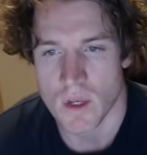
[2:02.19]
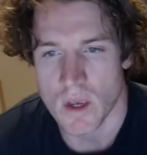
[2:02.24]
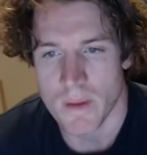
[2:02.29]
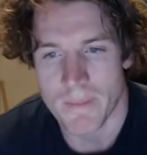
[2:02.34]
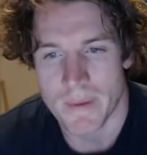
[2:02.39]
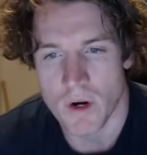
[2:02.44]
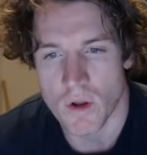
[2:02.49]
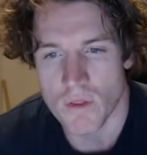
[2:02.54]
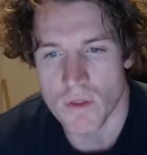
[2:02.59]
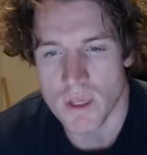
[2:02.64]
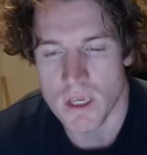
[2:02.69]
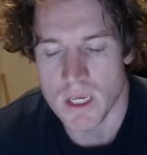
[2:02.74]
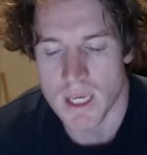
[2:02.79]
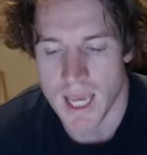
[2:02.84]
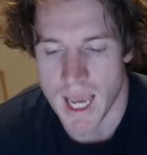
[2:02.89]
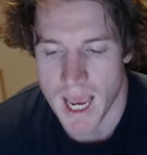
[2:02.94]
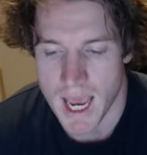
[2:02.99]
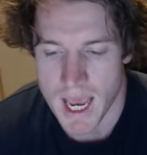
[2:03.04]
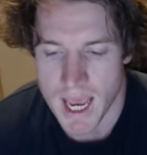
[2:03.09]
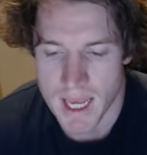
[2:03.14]
But on the
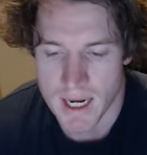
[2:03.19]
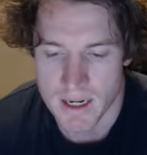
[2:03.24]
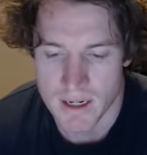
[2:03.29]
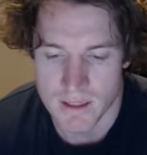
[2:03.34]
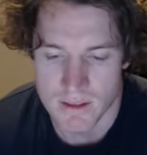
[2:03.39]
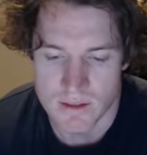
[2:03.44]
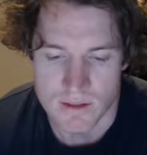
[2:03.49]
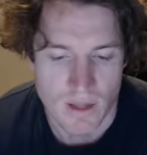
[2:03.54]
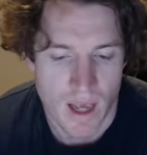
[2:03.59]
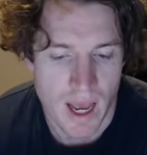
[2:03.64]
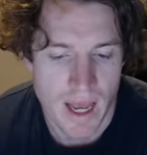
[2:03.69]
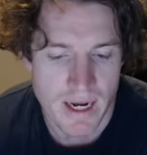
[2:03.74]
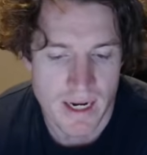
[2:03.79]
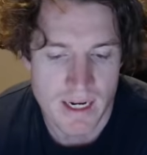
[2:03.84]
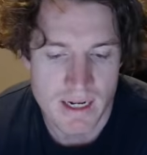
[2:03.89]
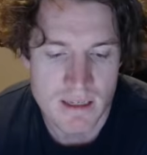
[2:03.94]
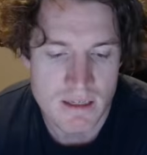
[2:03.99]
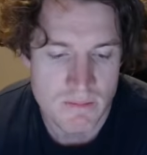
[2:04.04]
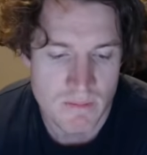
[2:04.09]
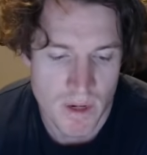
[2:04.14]
candidate side, it
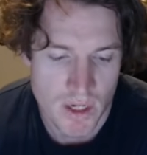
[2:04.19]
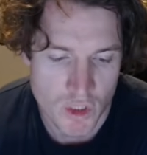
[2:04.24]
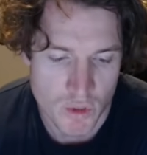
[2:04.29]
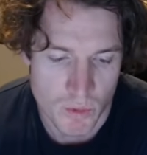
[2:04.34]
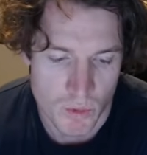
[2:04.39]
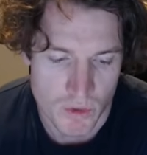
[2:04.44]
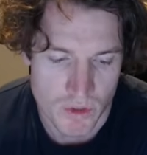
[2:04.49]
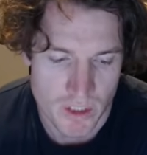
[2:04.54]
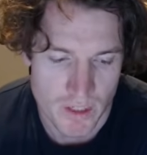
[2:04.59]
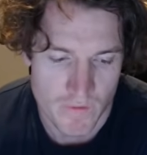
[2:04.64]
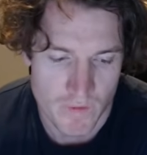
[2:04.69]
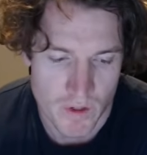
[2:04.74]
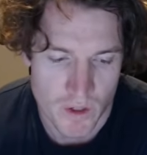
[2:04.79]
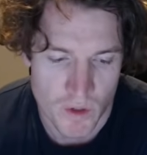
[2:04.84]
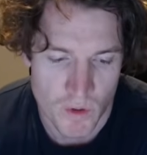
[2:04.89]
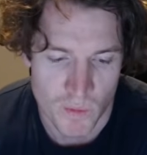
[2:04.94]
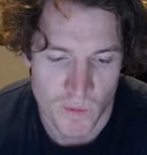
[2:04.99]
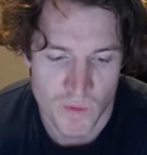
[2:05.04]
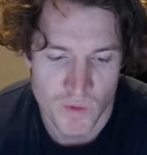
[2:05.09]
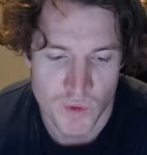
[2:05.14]
is much more
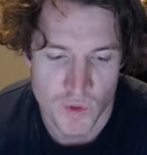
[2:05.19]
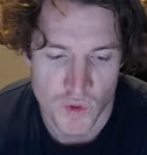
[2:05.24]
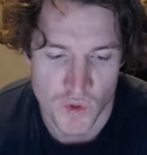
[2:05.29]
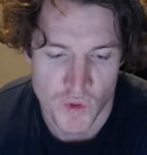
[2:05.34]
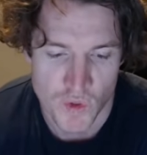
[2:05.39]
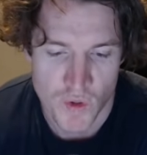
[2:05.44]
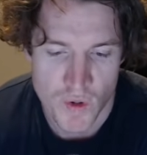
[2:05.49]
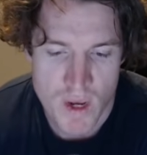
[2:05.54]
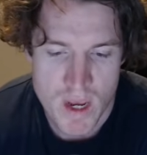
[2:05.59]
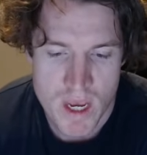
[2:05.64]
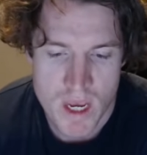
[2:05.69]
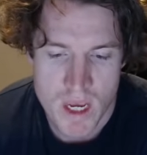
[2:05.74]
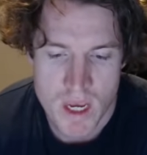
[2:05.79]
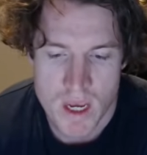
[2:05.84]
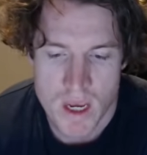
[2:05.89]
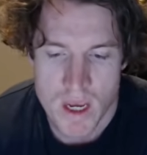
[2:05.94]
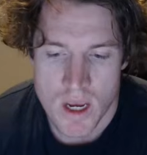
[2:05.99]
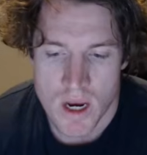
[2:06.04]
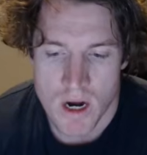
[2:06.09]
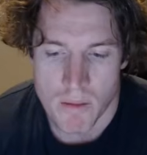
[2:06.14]
difficult to
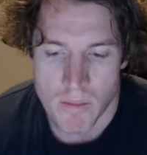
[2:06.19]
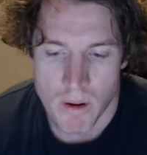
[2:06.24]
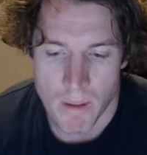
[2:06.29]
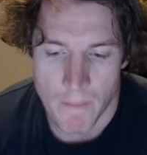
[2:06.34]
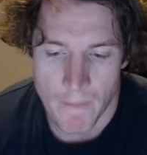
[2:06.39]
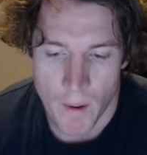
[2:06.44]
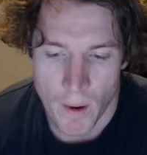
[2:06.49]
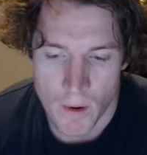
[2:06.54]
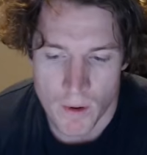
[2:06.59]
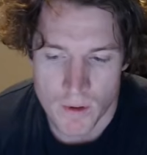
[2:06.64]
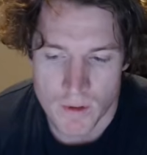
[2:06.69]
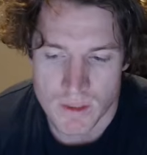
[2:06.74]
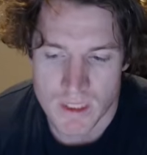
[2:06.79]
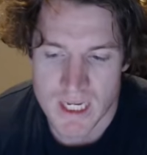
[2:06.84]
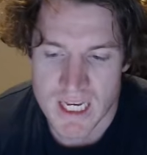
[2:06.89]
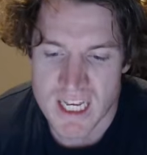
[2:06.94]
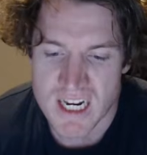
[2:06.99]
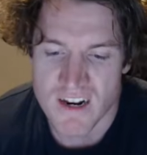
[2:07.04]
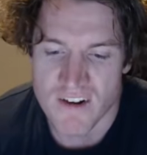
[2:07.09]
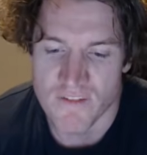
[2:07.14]
propose
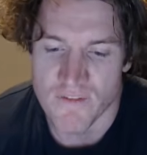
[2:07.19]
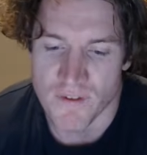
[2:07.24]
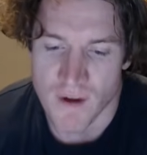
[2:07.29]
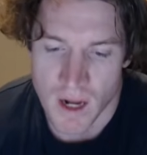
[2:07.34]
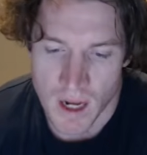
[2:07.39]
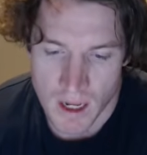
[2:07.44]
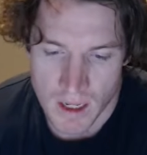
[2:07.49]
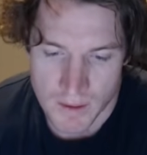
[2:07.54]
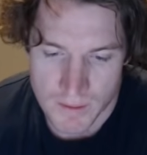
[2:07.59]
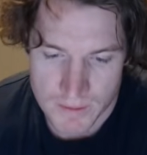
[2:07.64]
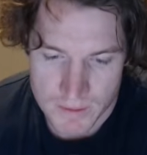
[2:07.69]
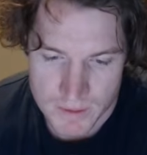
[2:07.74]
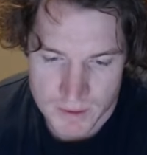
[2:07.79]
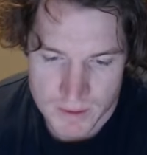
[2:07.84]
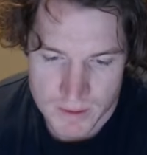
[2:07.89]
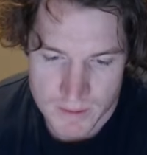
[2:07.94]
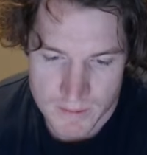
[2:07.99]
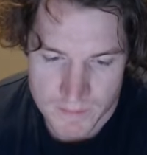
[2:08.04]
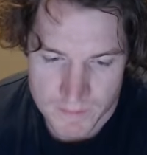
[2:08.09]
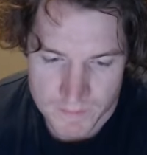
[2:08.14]
in
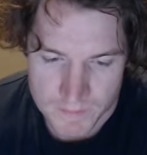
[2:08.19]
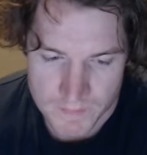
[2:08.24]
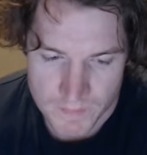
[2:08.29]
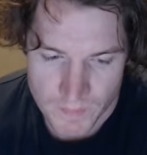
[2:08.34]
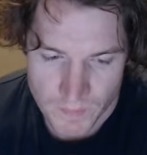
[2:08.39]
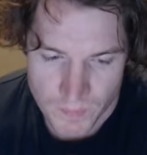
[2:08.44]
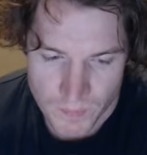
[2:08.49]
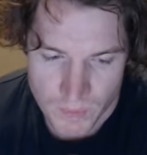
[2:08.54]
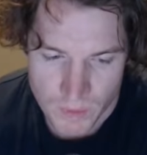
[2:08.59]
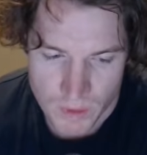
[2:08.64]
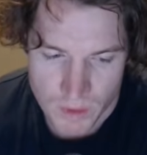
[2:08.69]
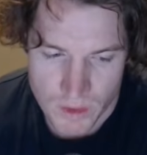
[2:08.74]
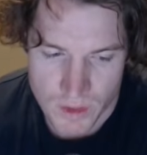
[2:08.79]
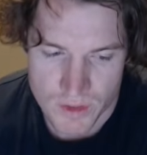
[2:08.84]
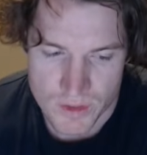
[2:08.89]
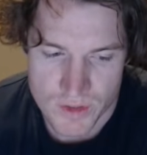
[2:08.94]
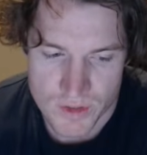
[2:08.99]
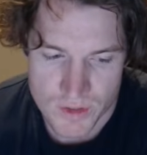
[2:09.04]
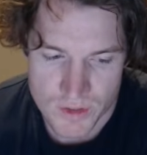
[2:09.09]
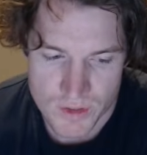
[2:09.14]
advance
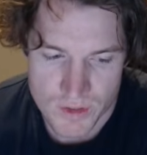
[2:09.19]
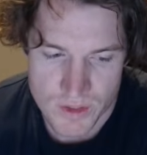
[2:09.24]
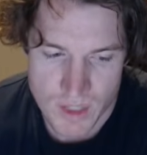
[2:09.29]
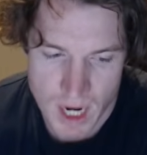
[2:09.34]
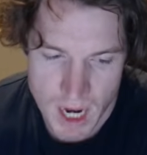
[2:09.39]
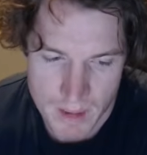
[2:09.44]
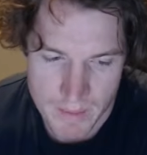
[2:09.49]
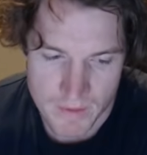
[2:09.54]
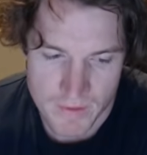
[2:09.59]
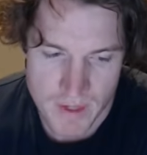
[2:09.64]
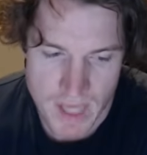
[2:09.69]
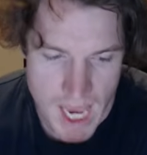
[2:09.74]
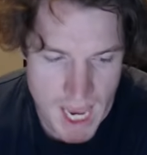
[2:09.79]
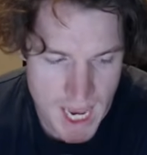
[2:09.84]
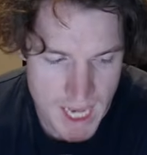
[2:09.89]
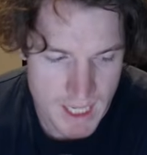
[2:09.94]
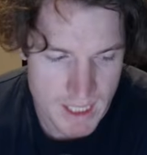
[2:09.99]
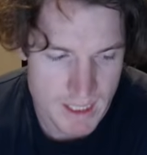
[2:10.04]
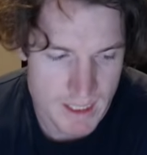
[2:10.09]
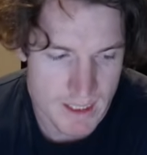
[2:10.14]
this type of
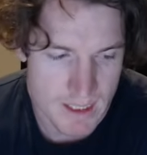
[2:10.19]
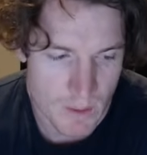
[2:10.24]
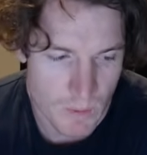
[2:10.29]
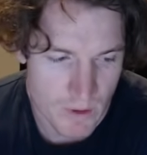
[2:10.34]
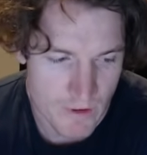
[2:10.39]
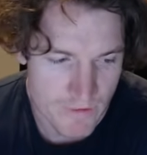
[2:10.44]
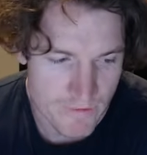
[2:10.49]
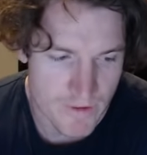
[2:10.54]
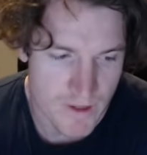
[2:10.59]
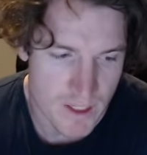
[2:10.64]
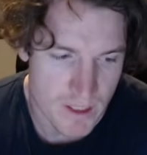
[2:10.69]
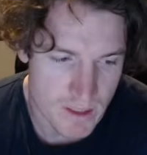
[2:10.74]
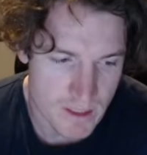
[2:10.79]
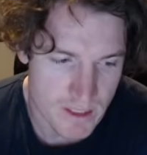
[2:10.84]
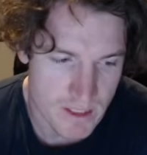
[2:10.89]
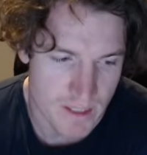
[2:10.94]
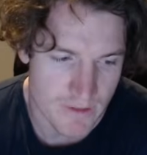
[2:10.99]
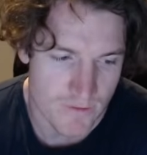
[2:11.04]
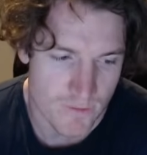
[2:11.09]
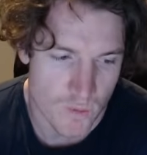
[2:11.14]
candidate that we feel as
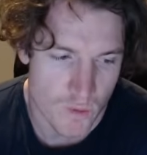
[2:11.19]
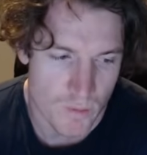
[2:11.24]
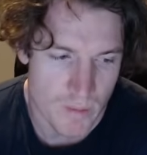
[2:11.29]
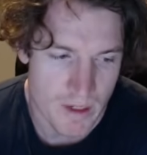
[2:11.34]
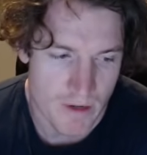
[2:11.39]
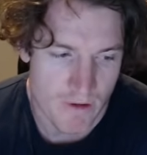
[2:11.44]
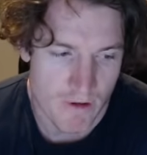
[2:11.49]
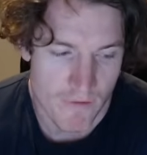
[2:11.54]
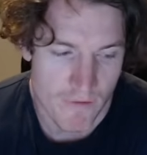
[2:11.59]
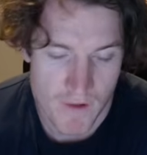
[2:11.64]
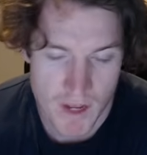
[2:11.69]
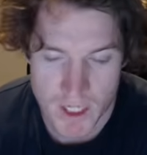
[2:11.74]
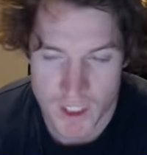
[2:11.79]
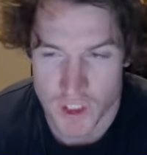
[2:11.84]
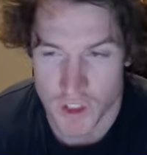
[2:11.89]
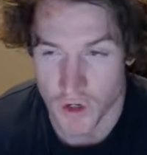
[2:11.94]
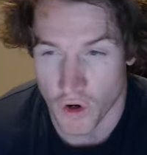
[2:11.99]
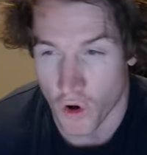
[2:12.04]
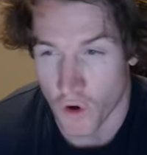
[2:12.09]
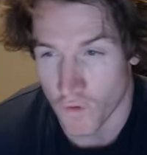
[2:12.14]
if will be a
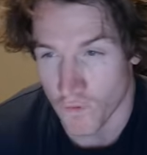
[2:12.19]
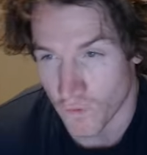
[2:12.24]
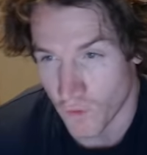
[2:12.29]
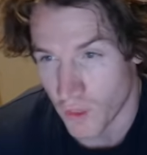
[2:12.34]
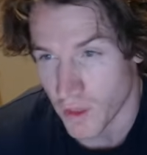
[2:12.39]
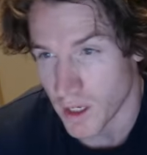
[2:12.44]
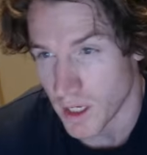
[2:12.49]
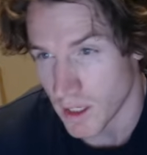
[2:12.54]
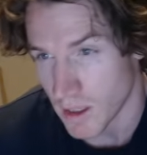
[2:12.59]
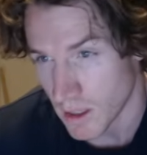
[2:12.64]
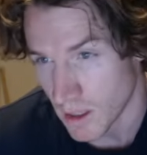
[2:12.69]
reflection of the